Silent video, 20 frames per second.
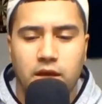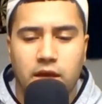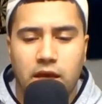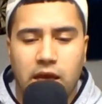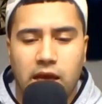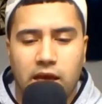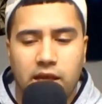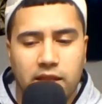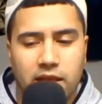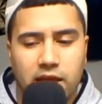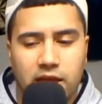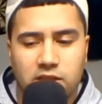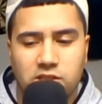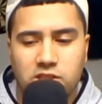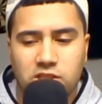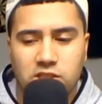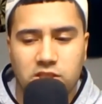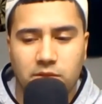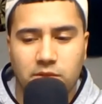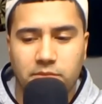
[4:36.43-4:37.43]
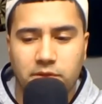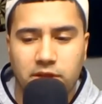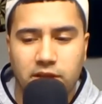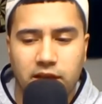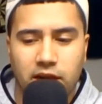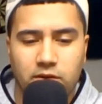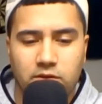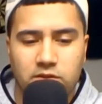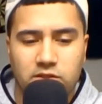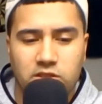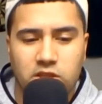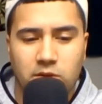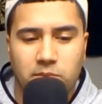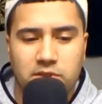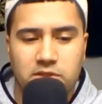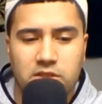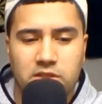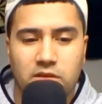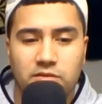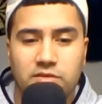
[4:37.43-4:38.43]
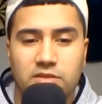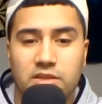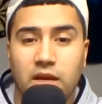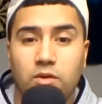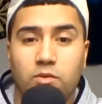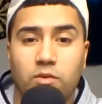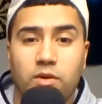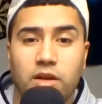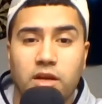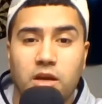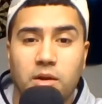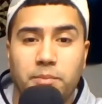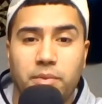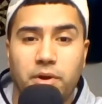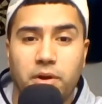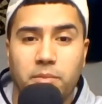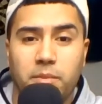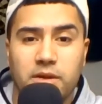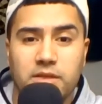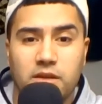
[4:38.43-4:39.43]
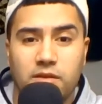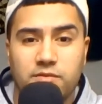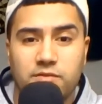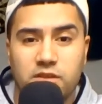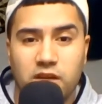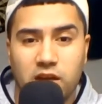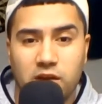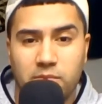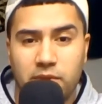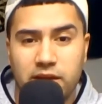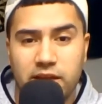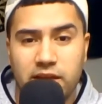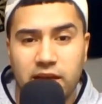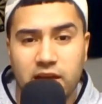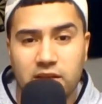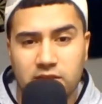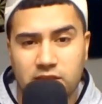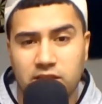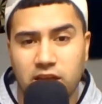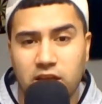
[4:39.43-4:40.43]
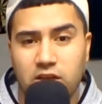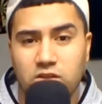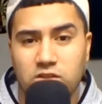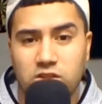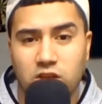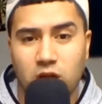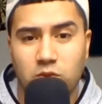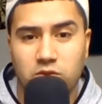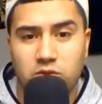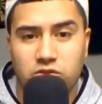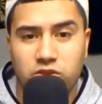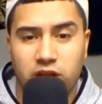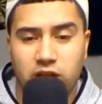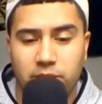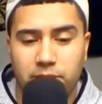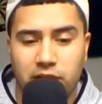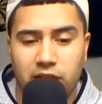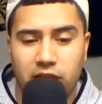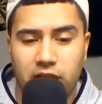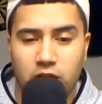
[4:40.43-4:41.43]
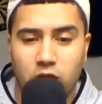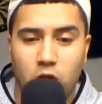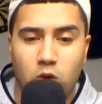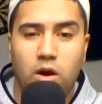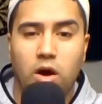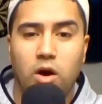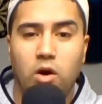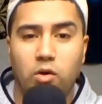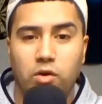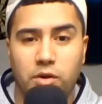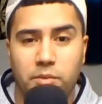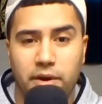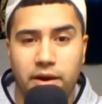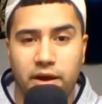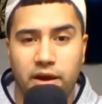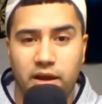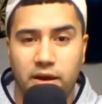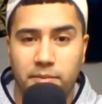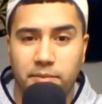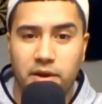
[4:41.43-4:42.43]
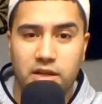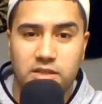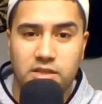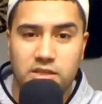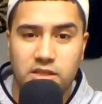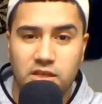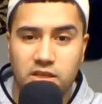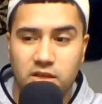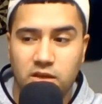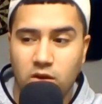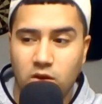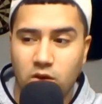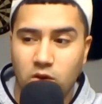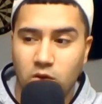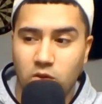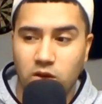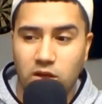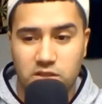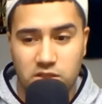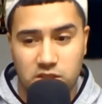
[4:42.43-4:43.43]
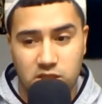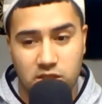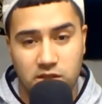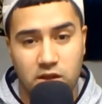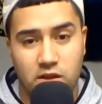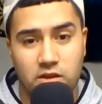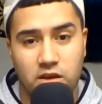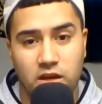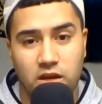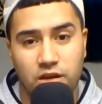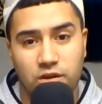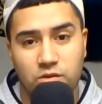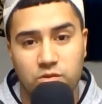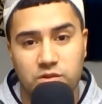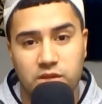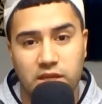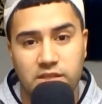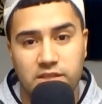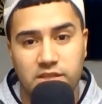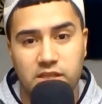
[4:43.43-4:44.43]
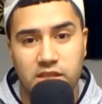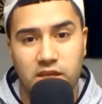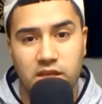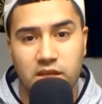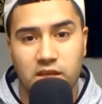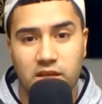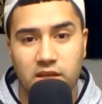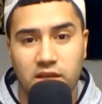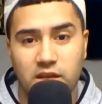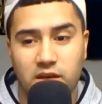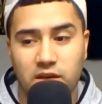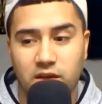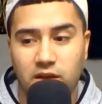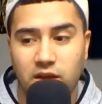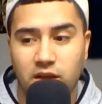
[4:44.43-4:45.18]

And that's just something I always tell myself because I don't want to compare myself to anybody else. Because I used to always try to be like, oh, how old am I? I'm 18. Let's see another kid who's 18 and